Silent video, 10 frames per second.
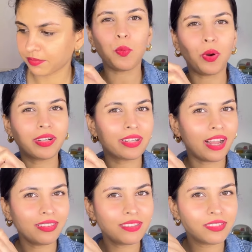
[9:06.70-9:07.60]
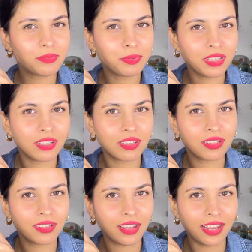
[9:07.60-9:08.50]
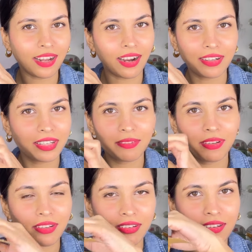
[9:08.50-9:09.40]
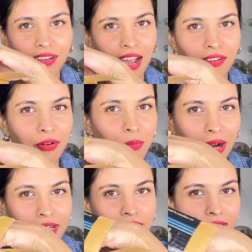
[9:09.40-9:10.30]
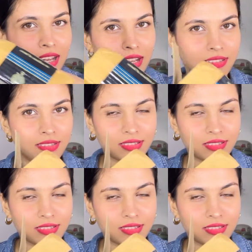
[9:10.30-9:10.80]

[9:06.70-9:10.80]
What can this be? I can't even have a wild guess.